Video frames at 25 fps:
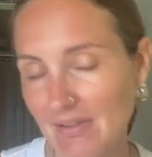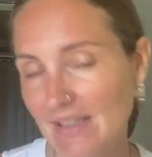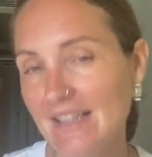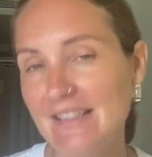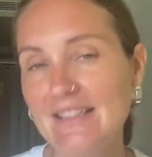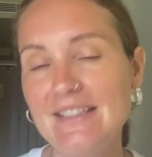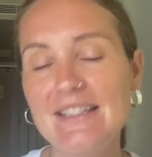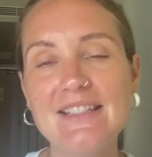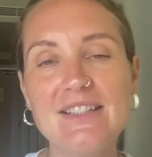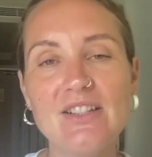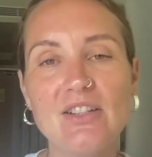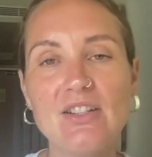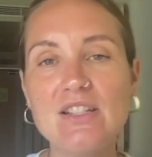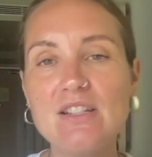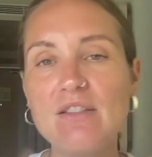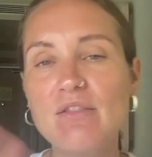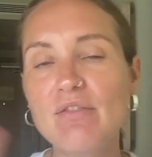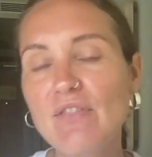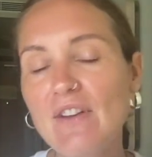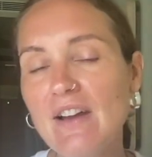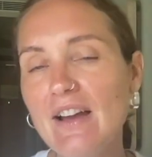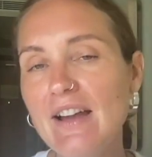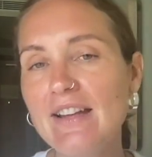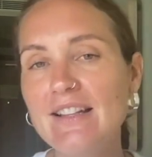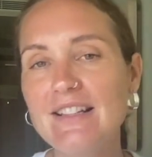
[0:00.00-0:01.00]
It is
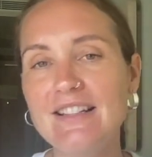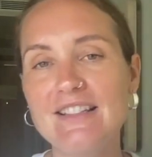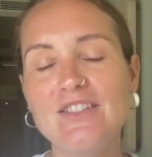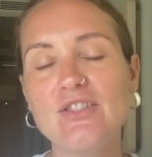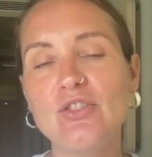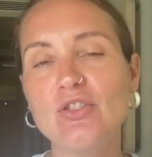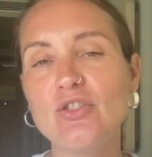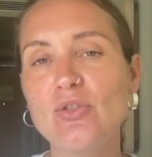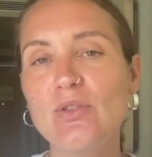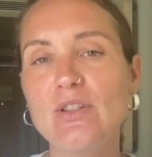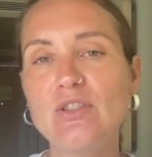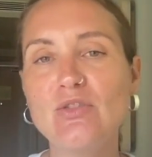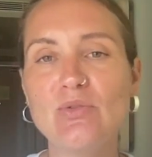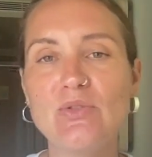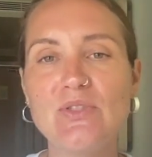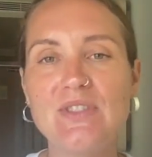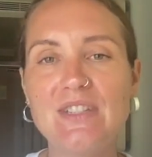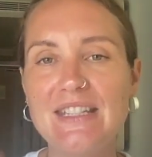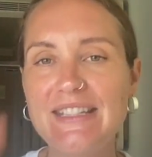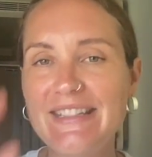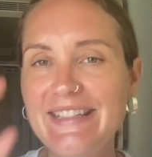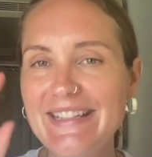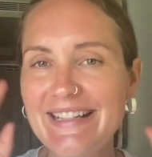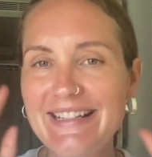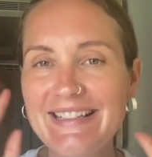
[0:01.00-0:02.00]
undefined. It's not going to
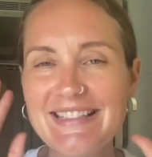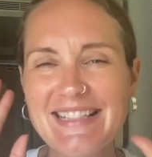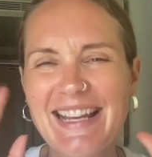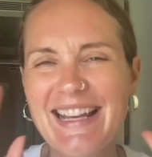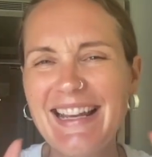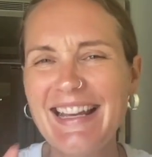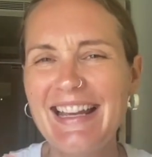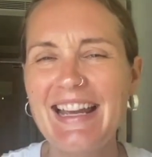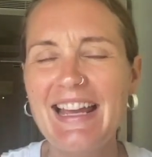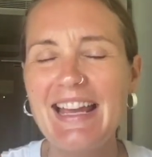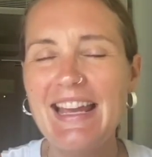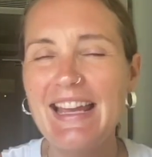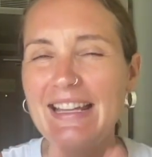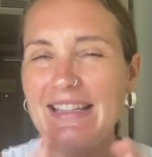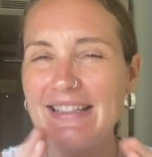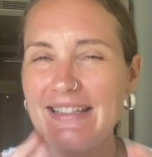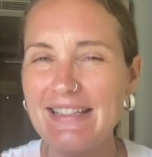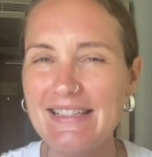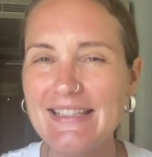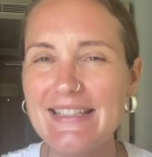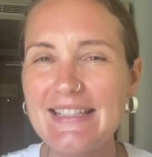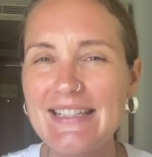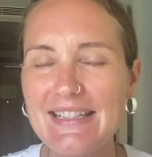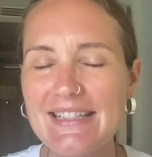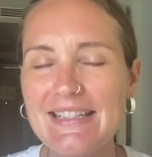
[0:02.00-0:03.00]
details.
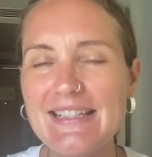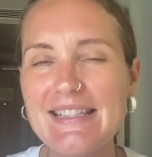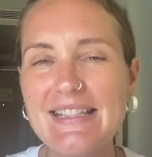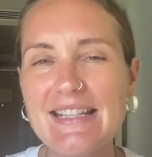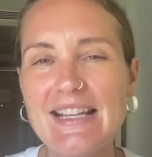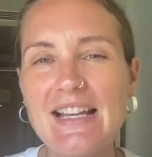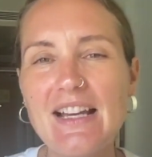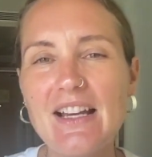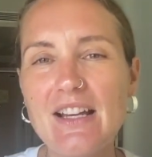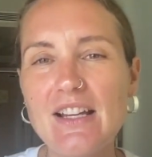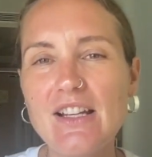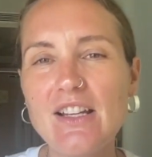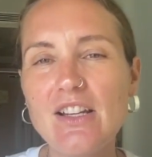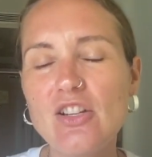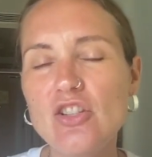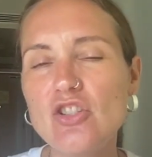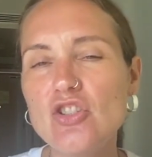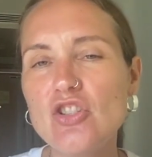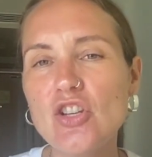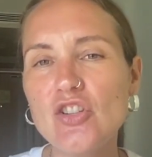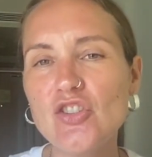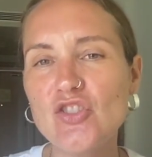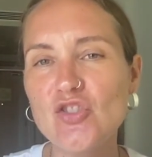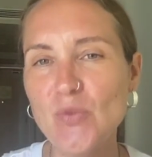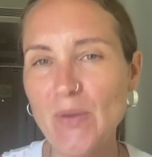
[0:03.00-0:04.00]
This is
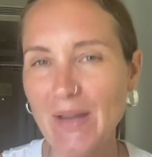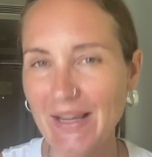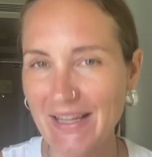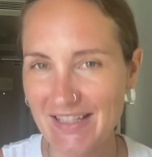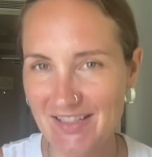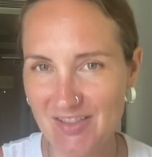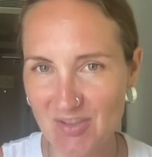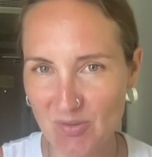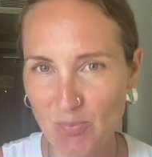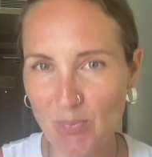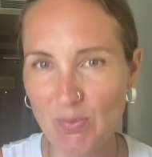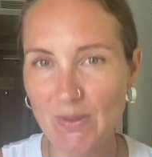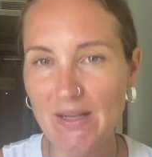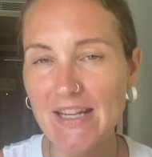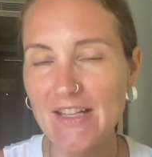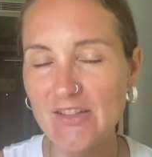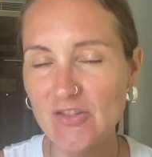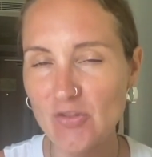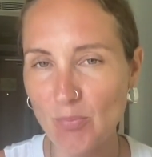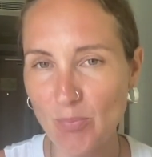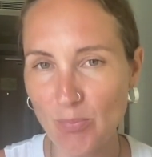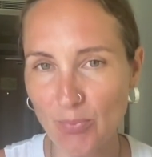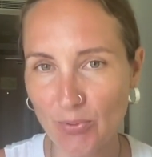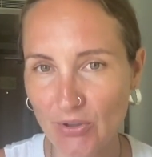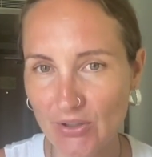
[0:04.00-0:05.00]
just to explain
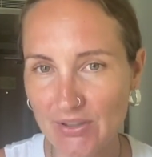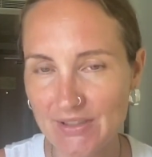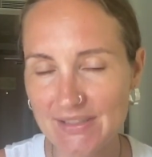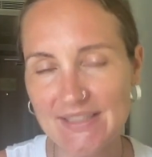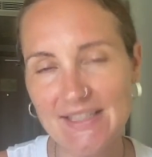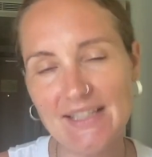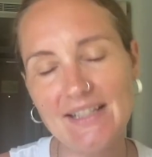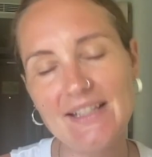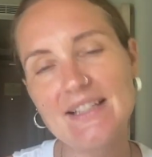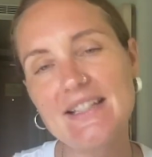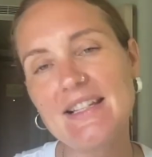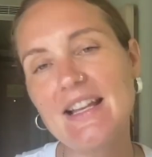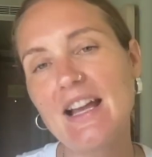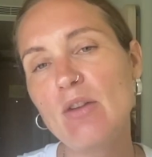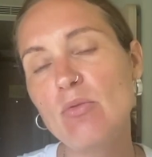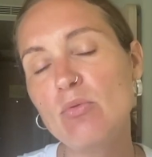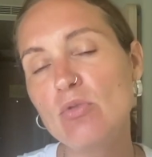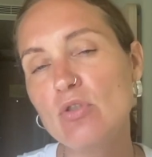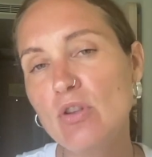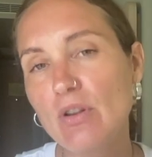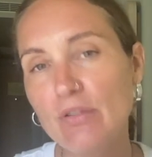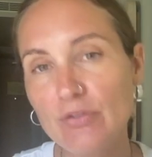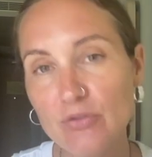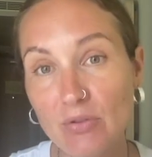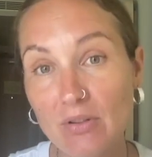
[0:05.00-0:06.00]
the process, I
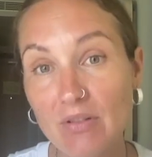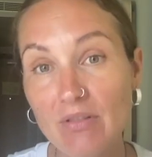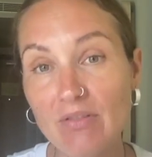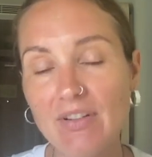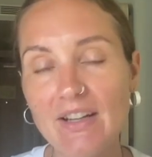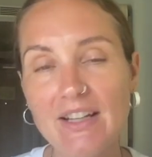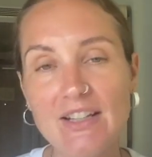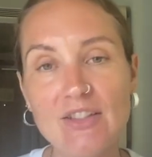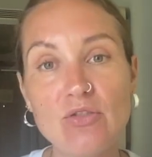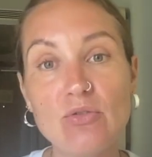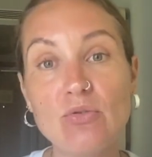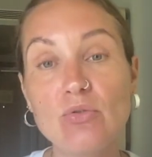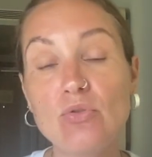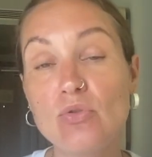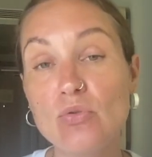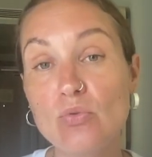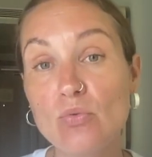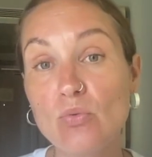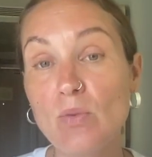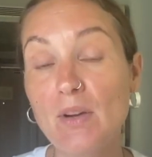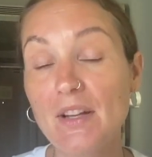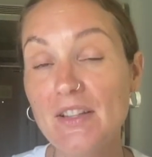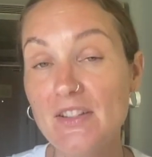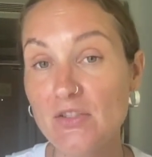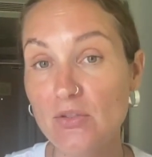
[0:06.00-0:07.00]
would love to invite you to,
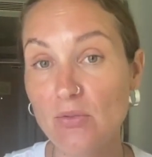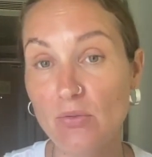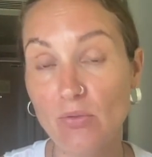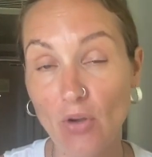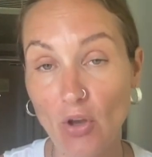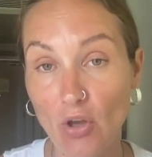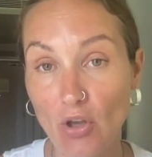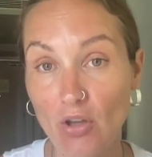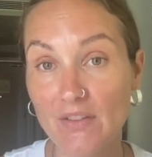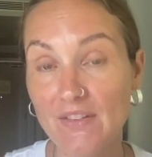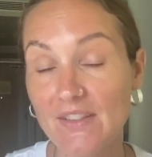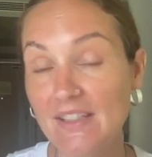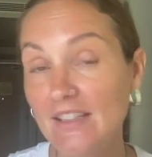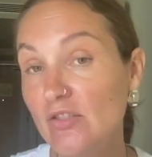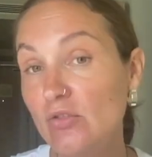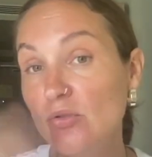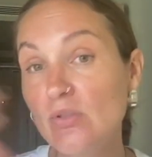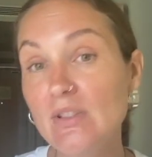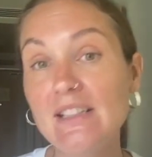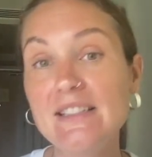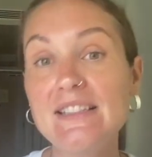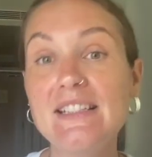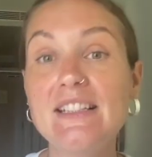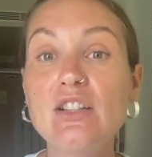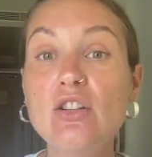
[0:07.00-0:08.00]
once you've found it, to
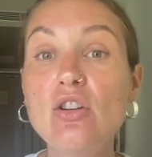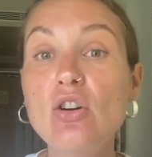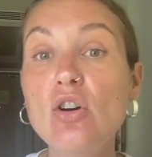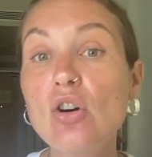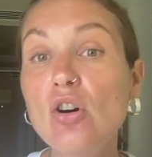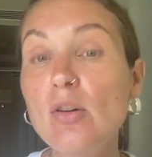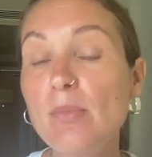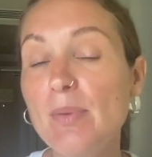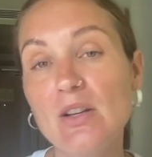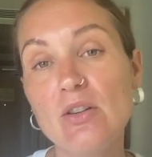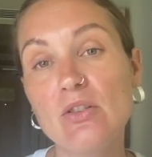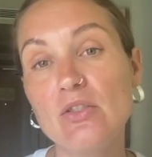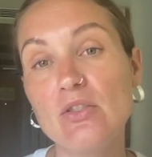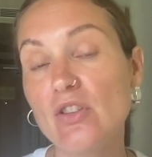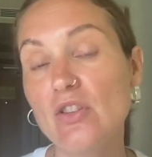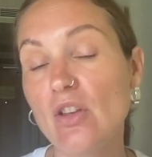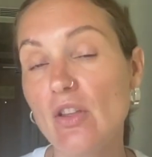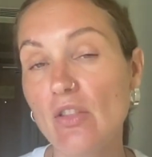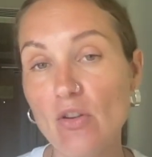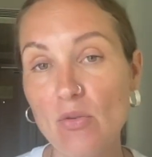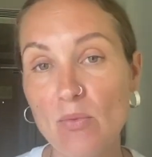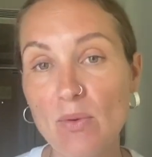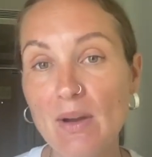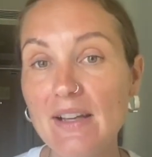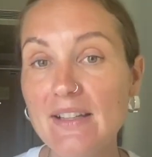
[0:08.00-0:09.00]
let it go, because
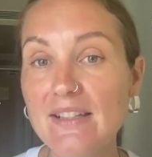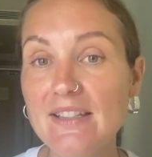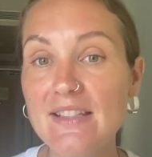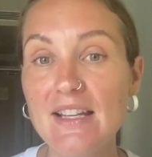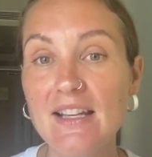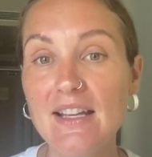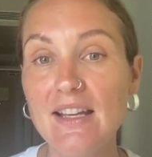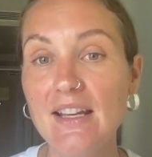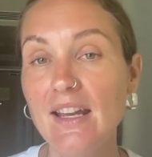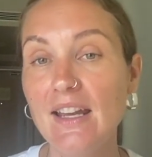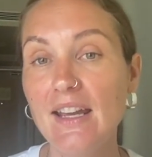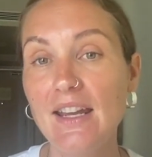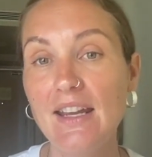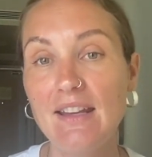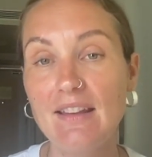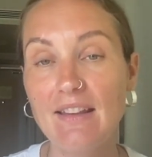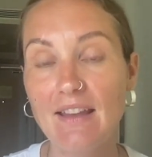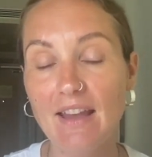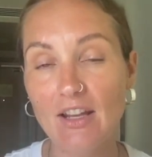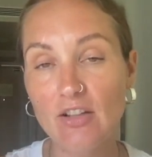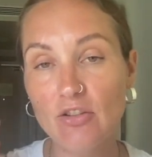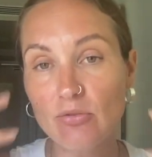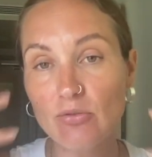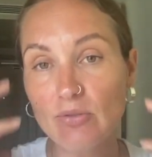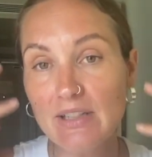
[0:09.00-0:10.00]
otherwise it
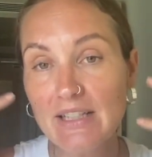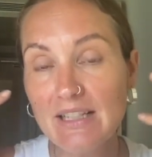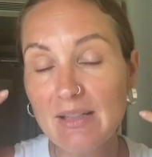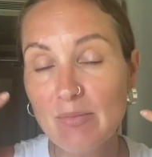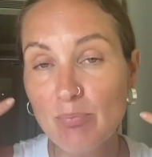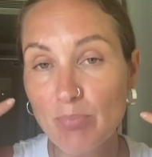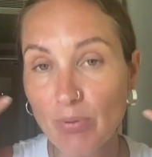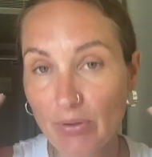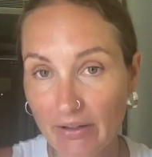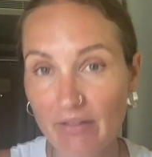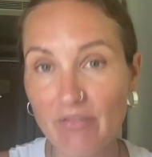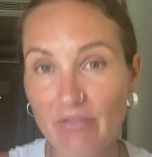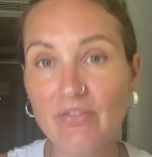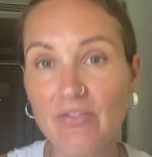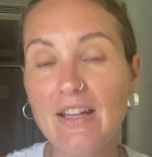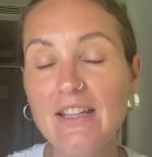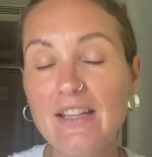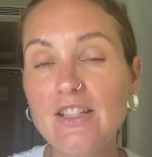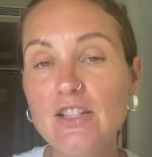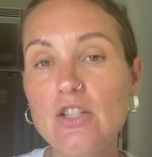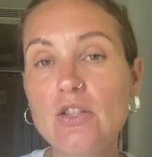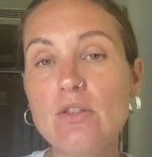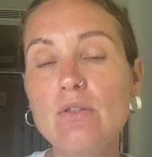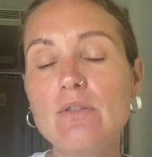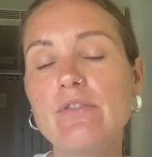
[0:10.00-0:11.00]
can really
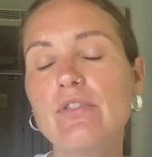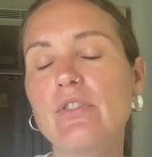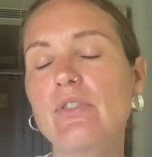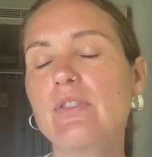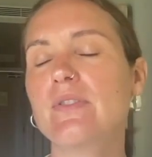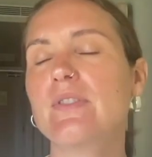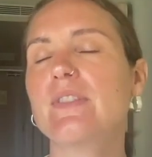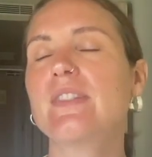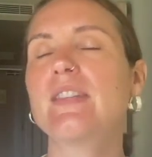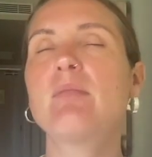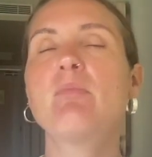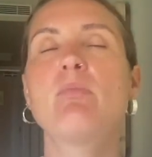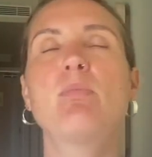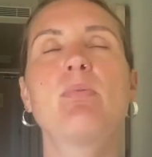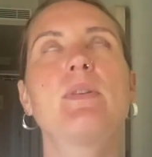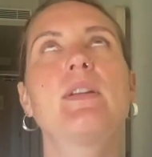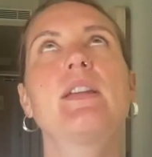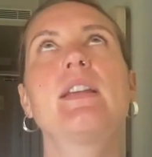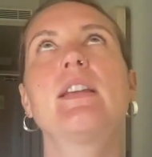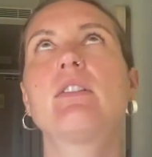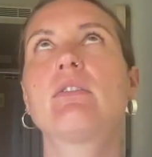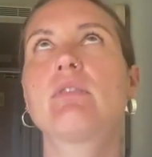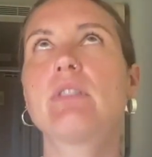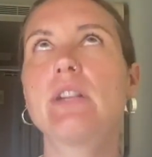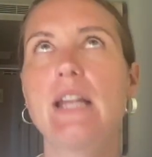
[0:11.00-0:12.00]
prevent you from
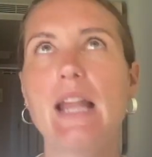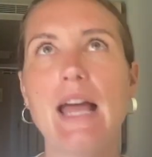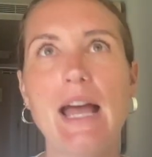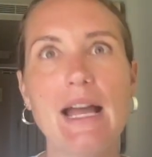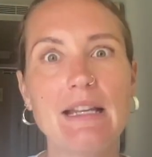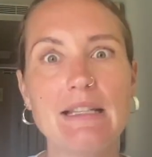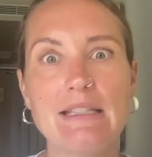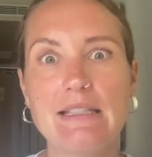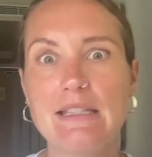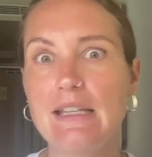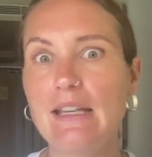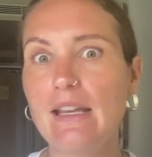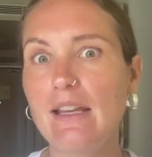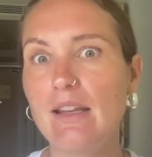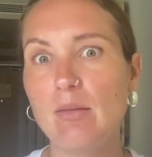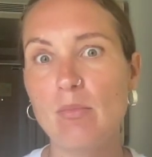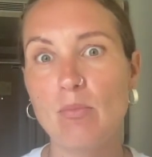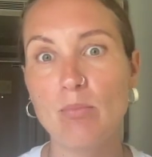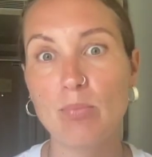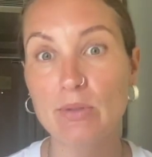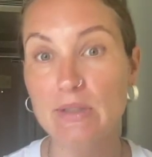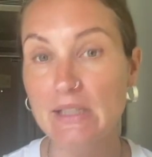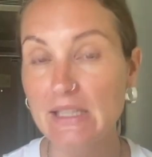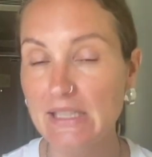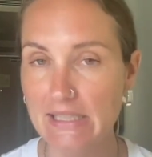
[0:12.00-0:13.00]
simply relaxing and
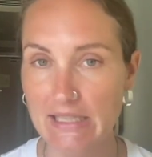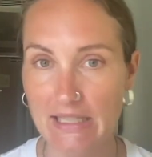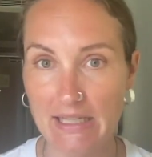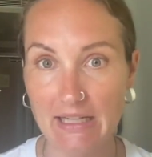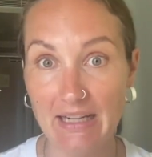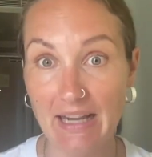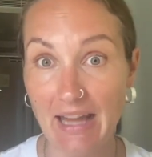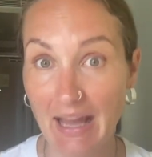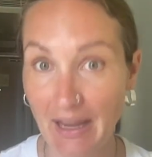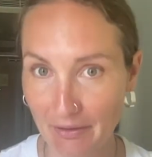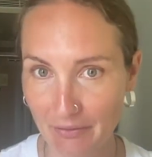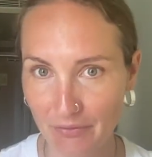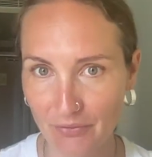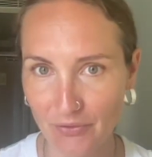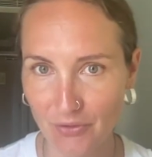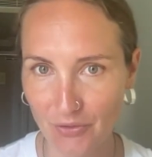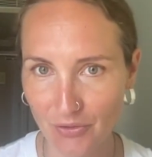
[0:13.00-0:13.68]
embracing life.